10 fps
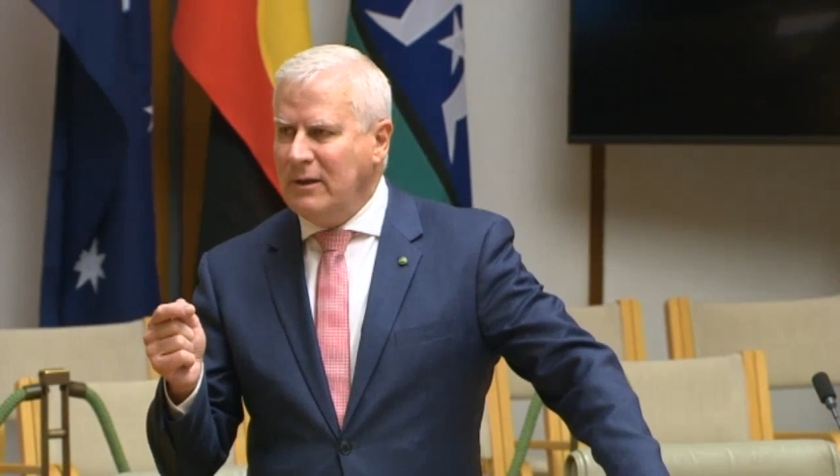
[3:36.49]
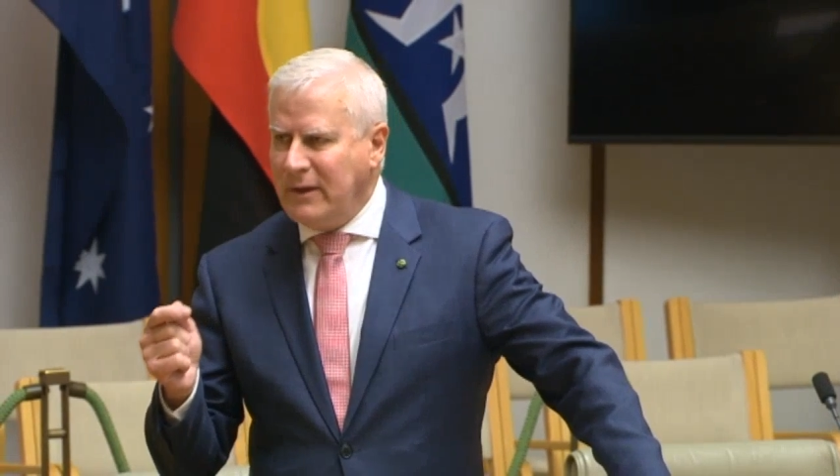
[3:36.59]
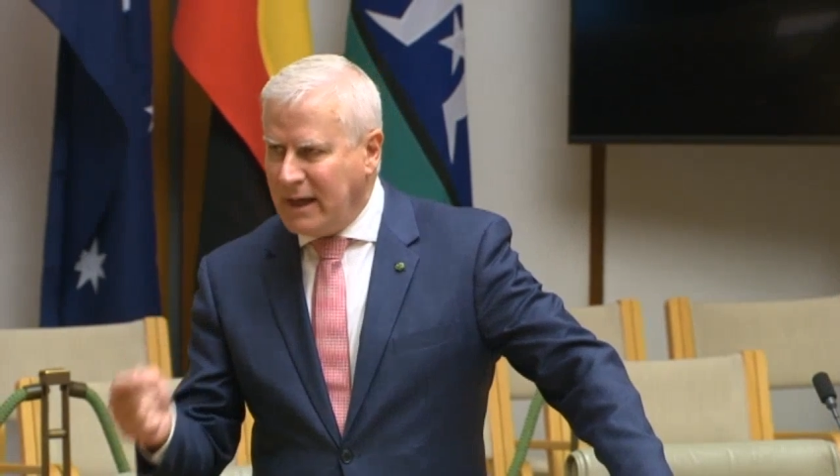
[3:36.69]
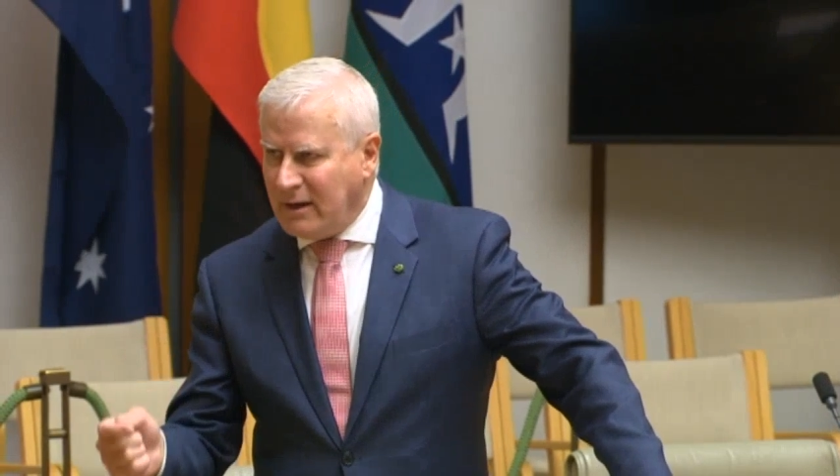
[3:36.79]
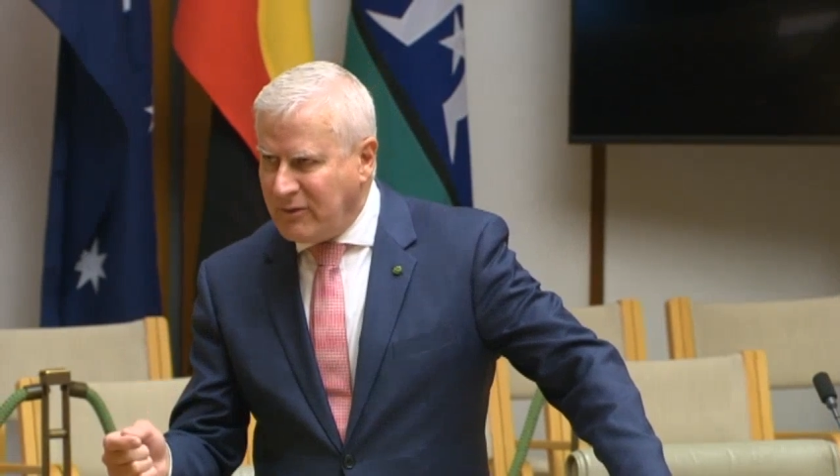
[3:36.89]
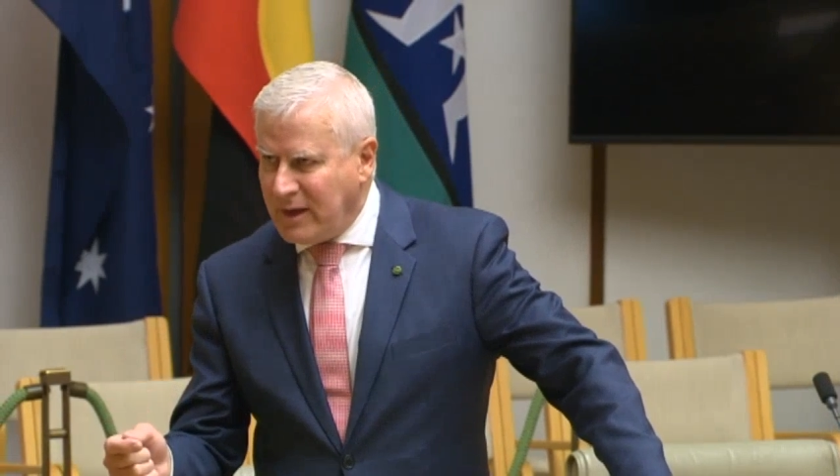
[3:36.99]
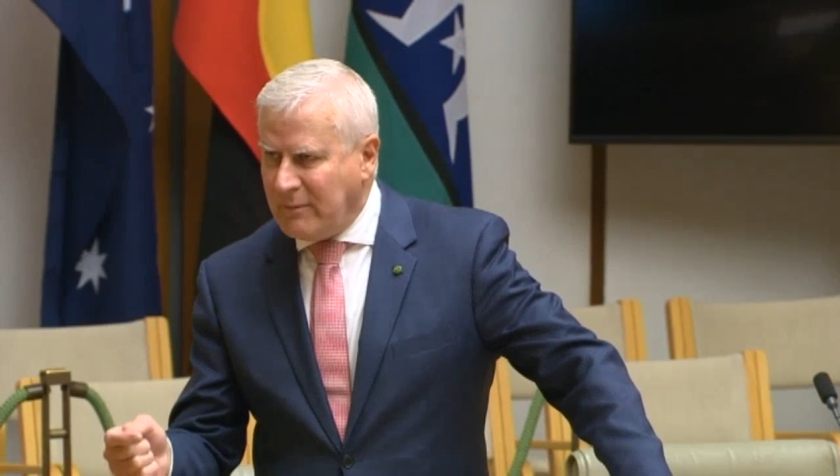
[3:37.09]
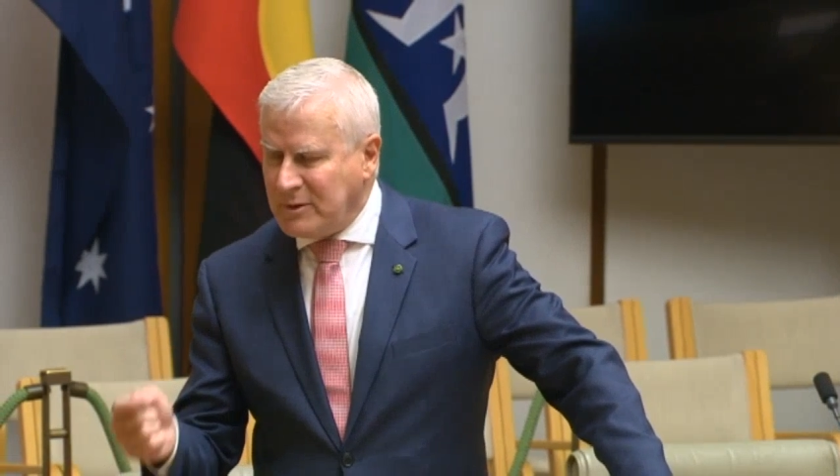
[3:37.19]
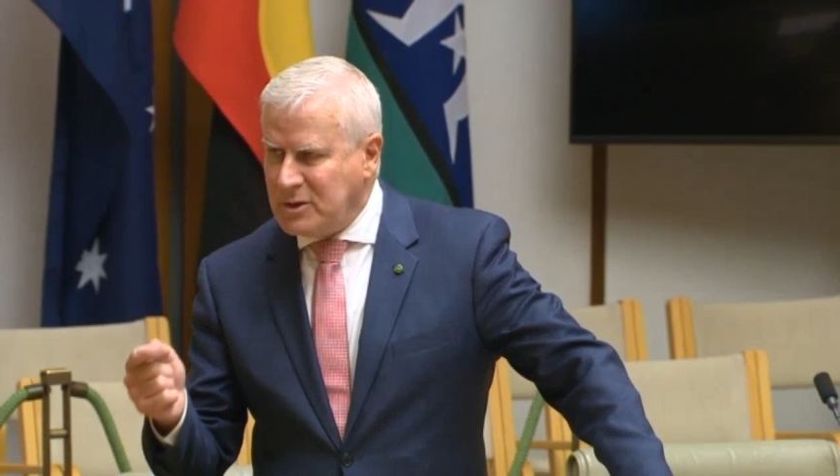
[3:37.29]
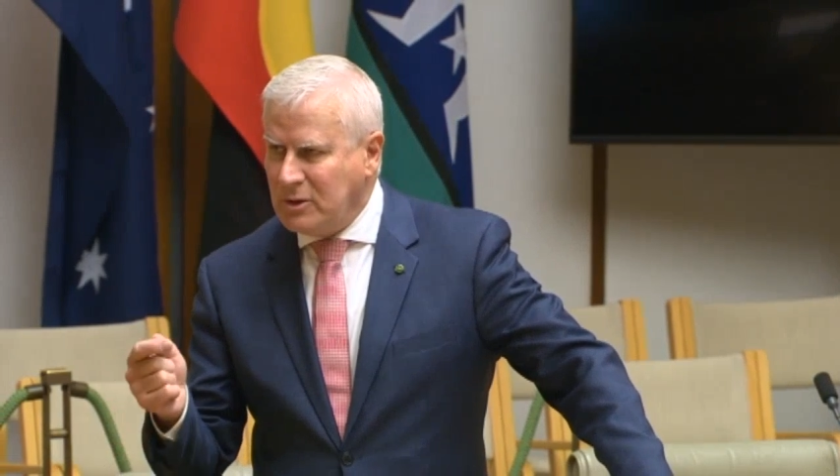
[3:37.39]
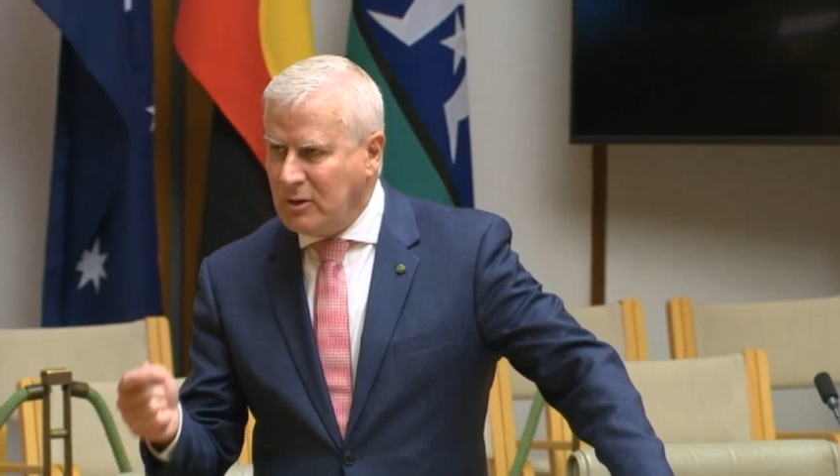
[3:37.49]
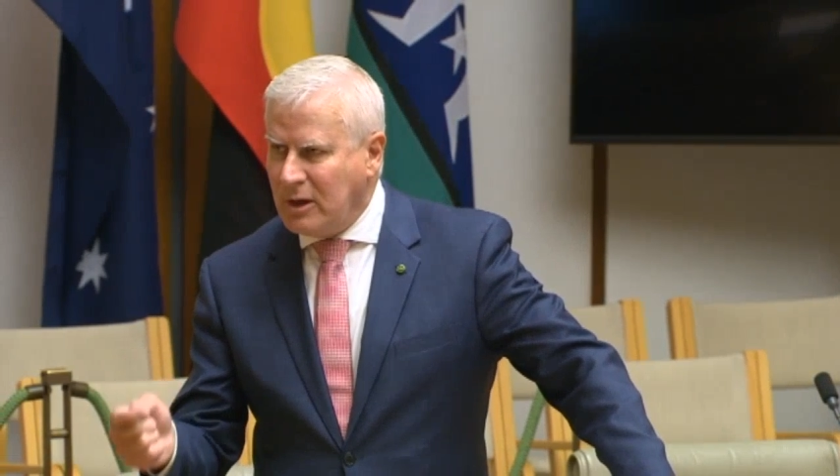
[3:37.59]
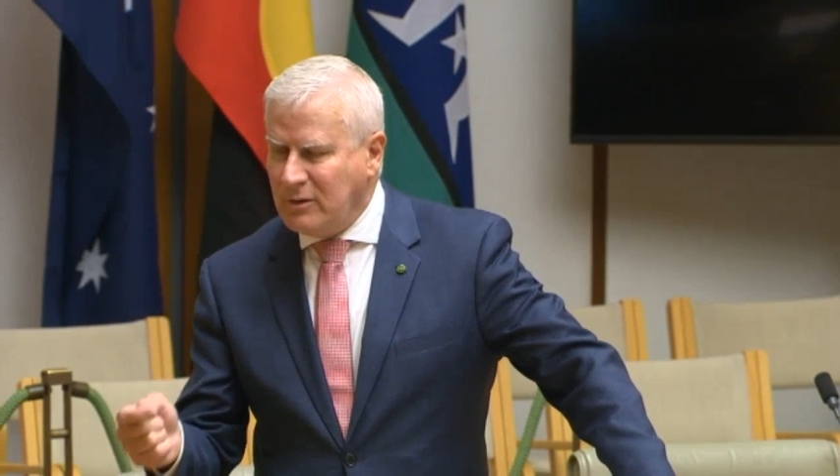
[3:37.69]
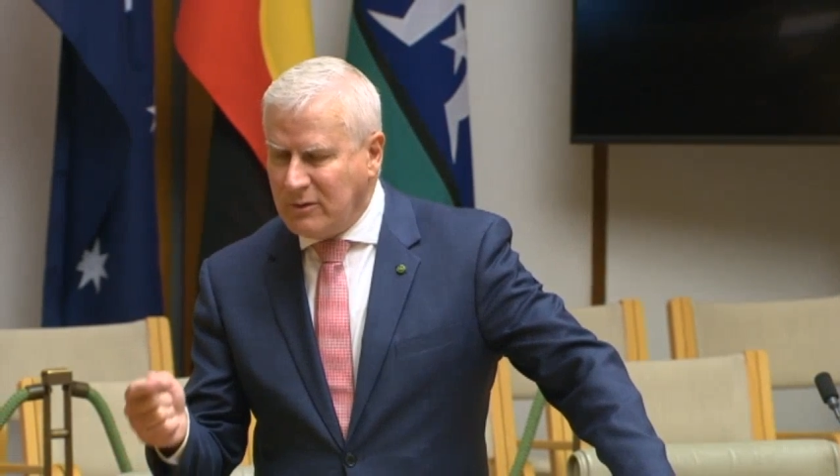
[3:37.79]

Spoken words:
than our farmers who grow the